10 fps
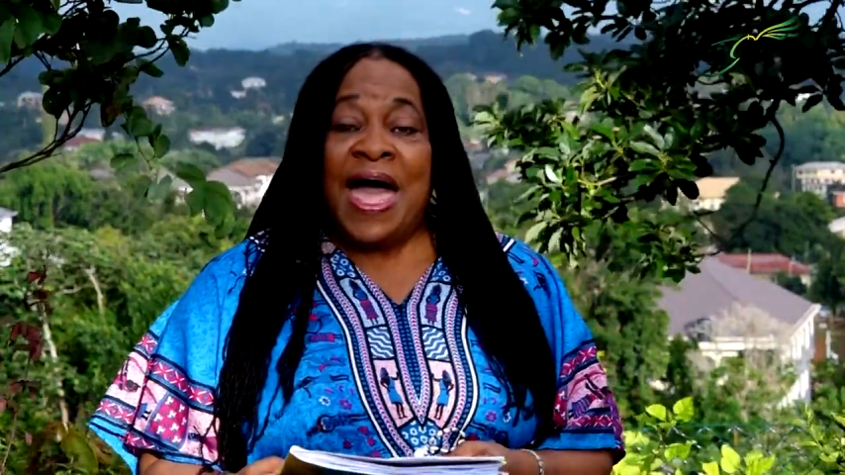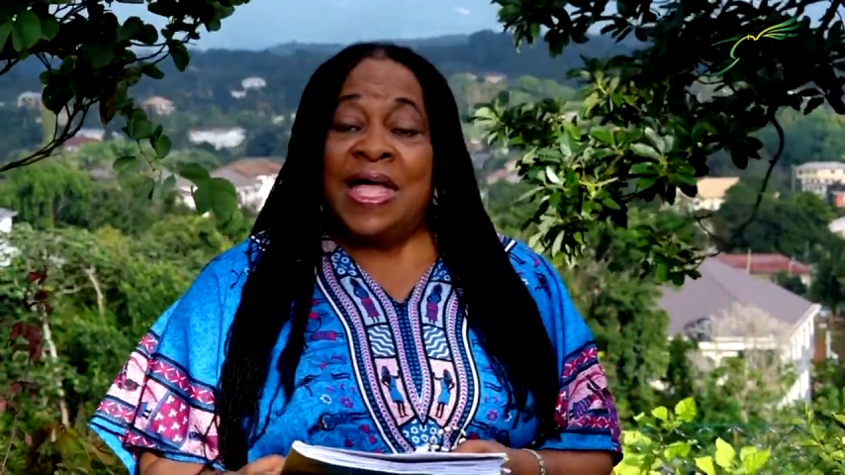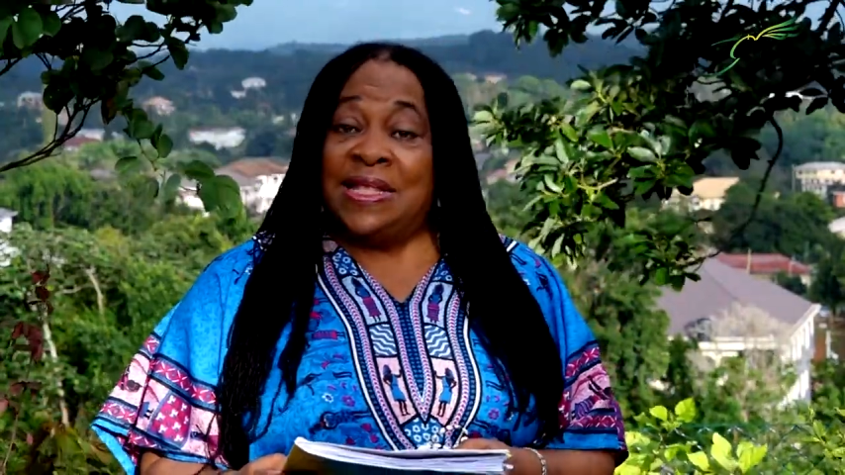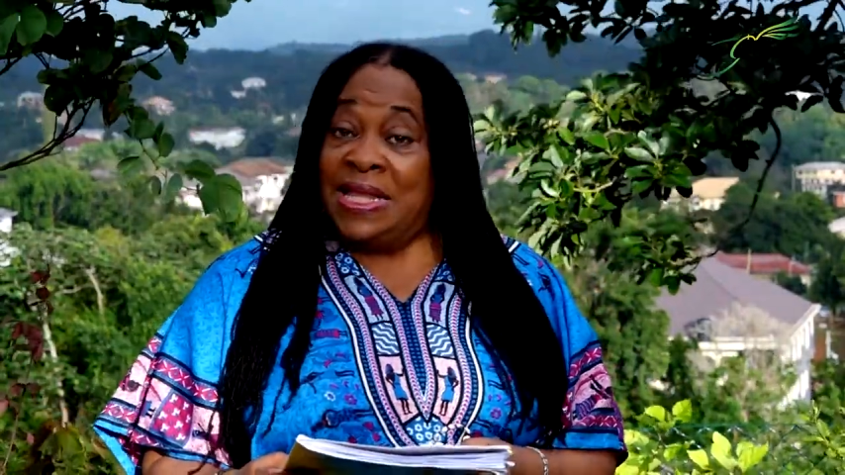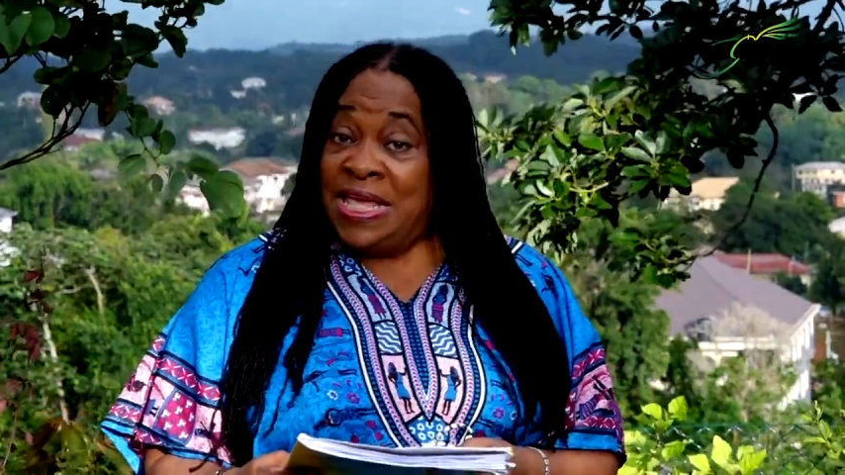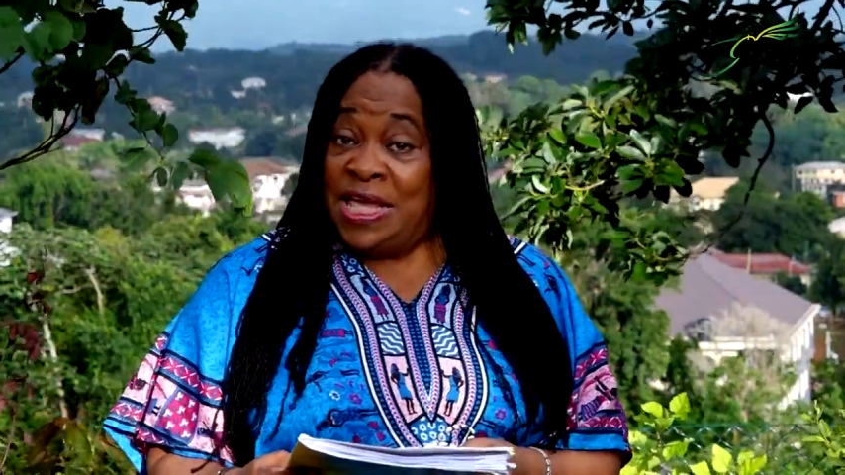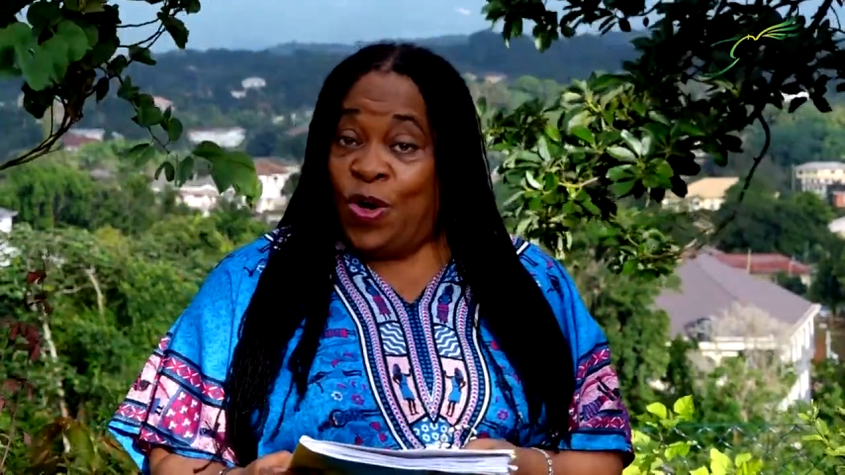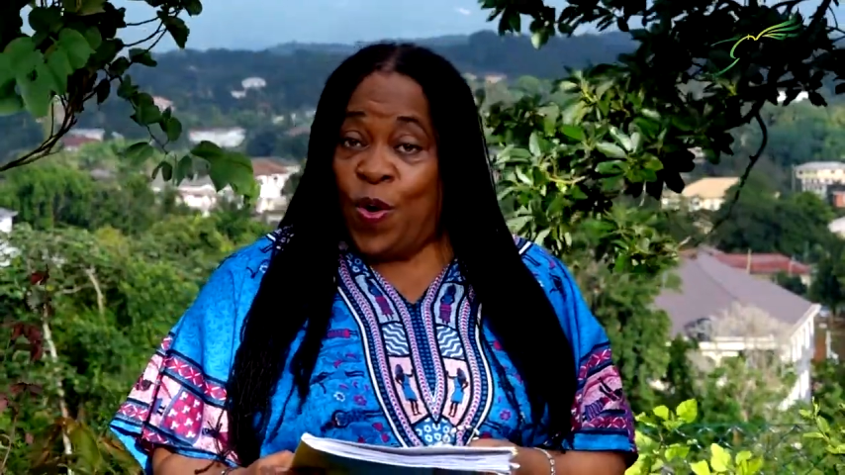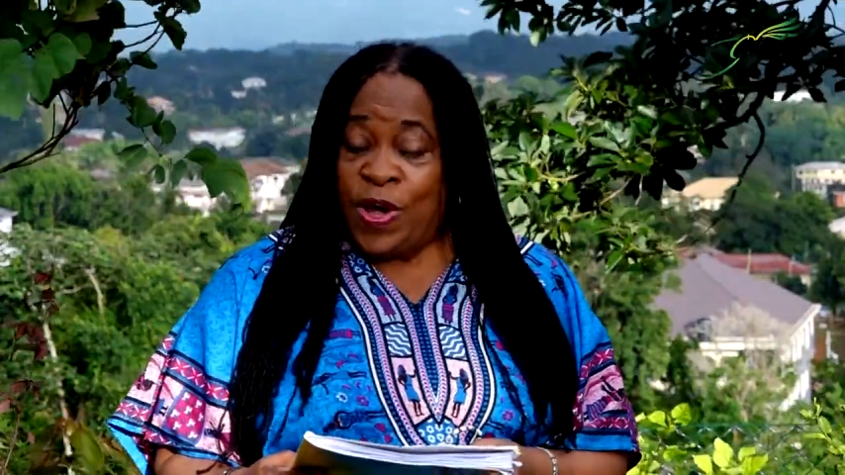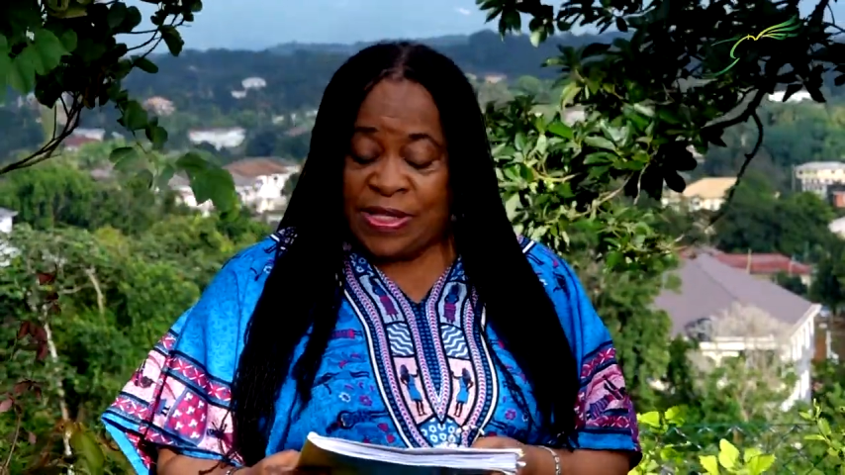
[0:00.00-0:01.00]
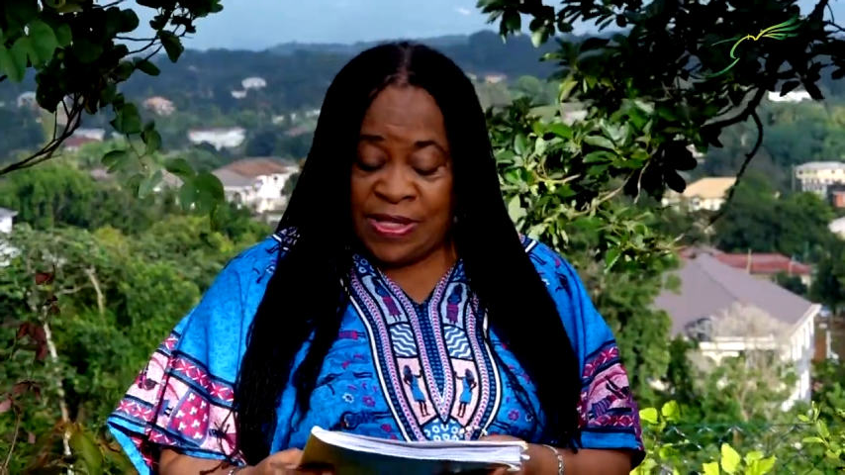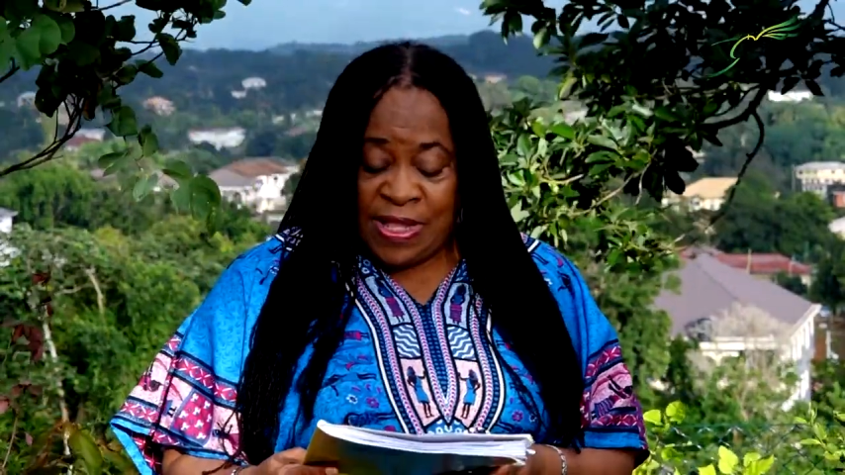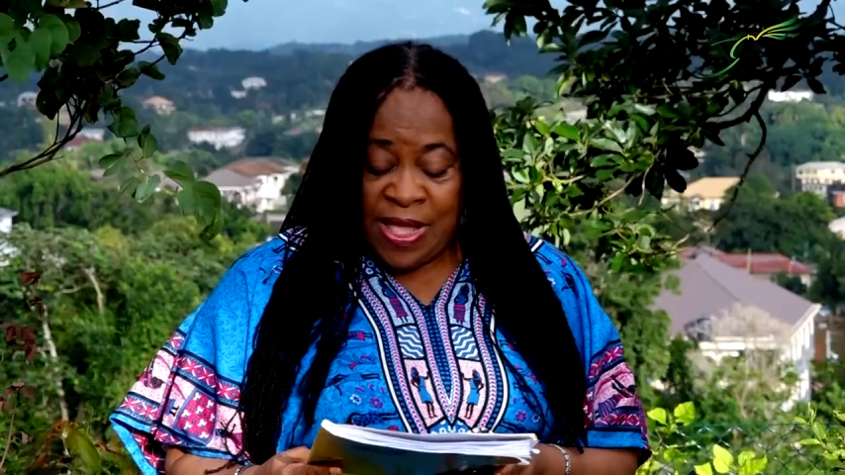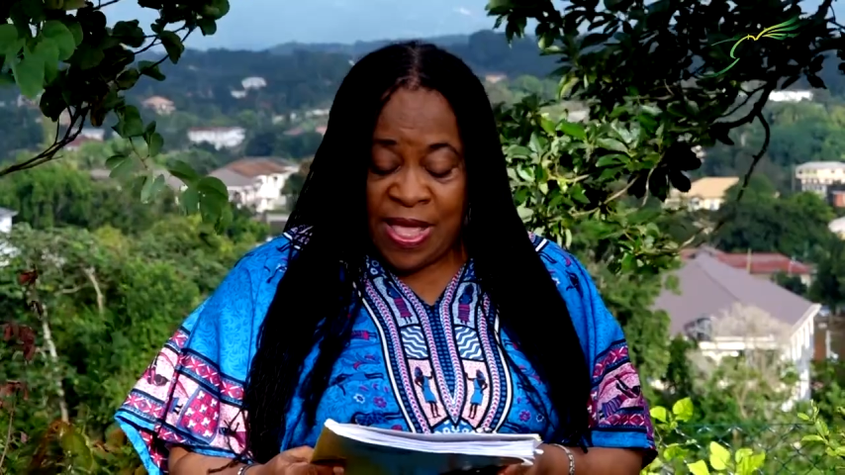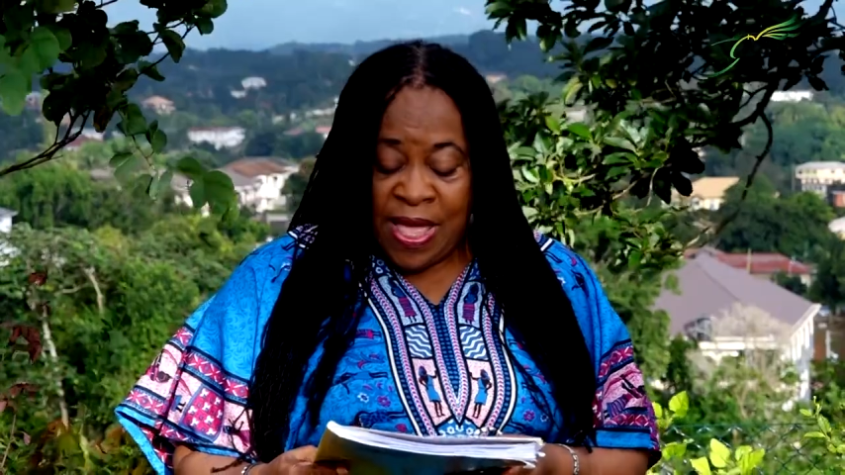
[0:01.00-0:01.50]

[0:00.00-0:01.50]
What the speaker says: and Lee Gordon